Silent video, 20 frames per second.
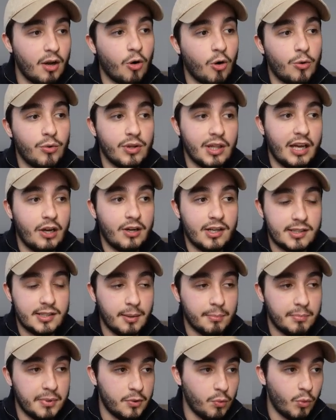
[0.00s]
or rely on a
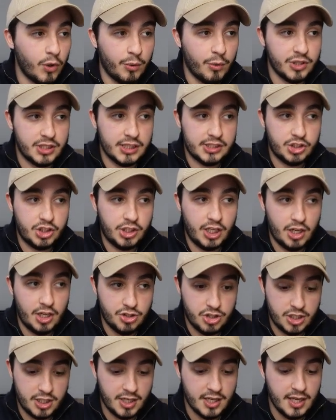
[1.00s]
template where we're just
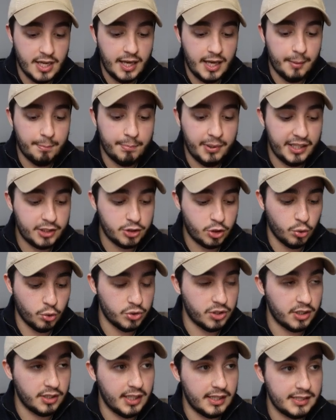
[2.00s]
changing a
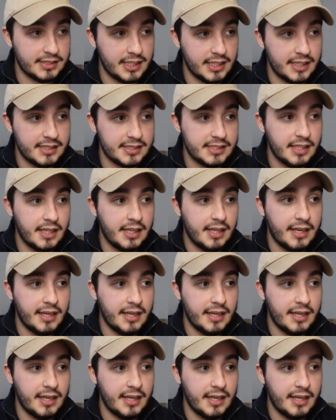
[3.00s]
placeholder that says